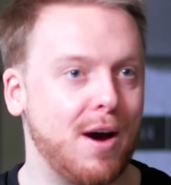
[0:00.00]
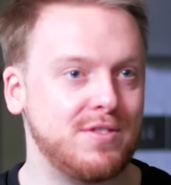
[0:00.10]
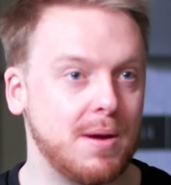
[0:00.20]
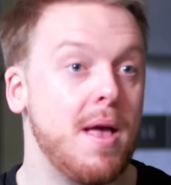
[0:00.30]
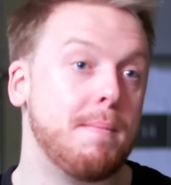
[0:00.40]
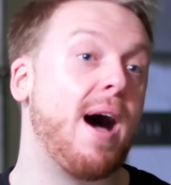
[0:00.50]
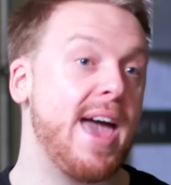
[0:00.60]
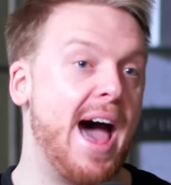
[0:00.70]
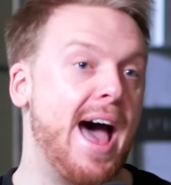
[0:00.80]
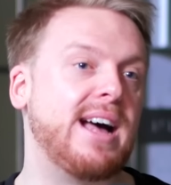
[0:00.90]
I've just, but I
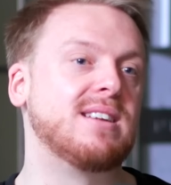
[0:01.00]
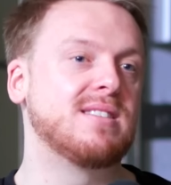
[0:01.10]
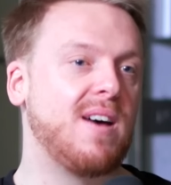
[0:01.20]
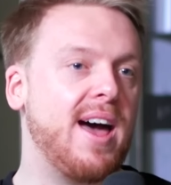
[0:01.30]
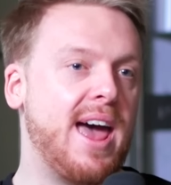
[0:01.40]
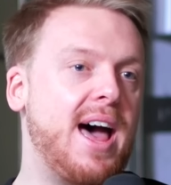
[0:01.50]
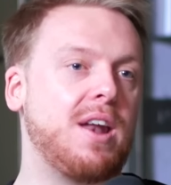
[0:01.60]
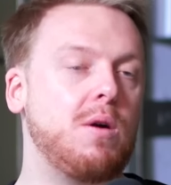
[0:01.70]
had, I had,